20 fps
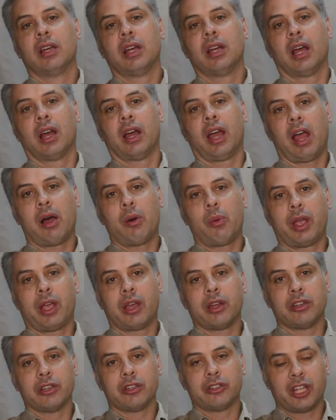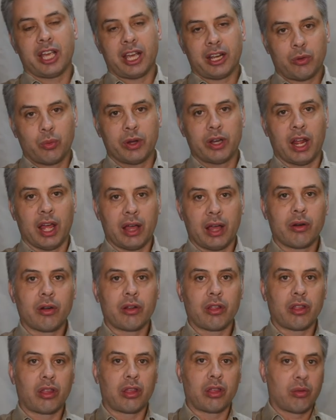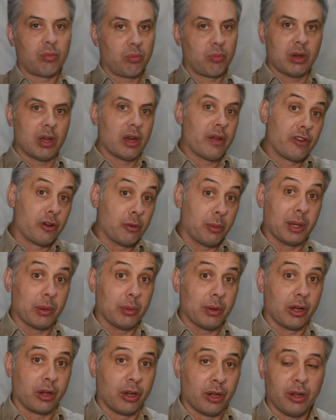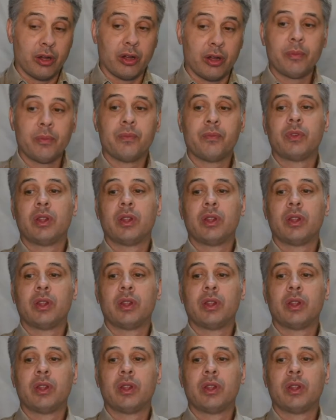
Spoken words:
How we can detect when errors inevitably will occur,